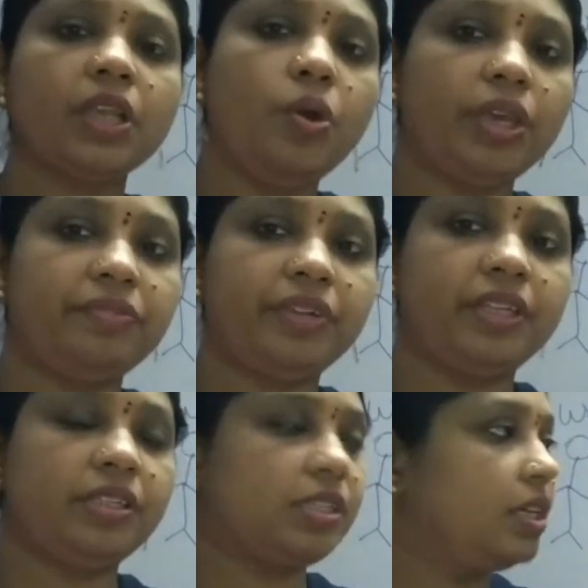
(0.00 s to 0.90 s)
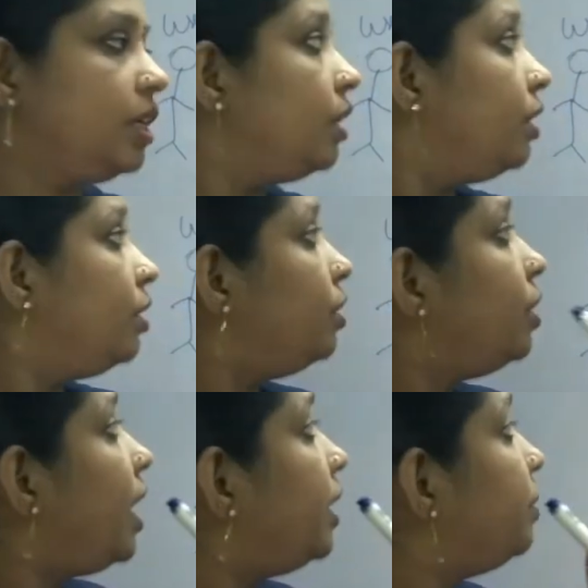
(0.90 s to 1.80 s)
Okay friends,
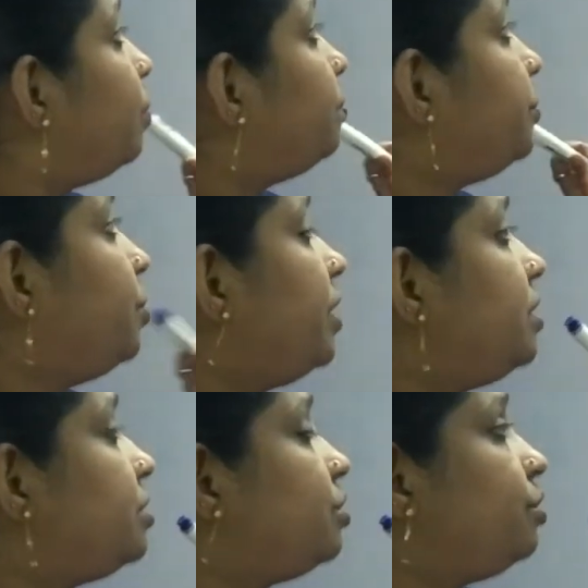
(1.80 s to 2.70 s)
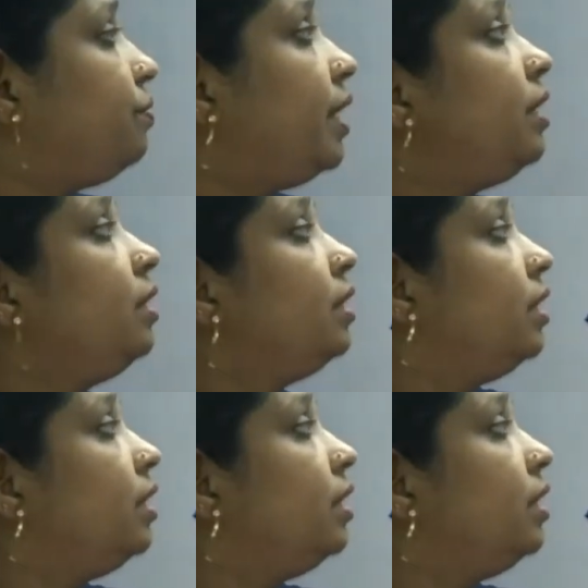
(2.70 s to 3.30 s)
I hope you understood well,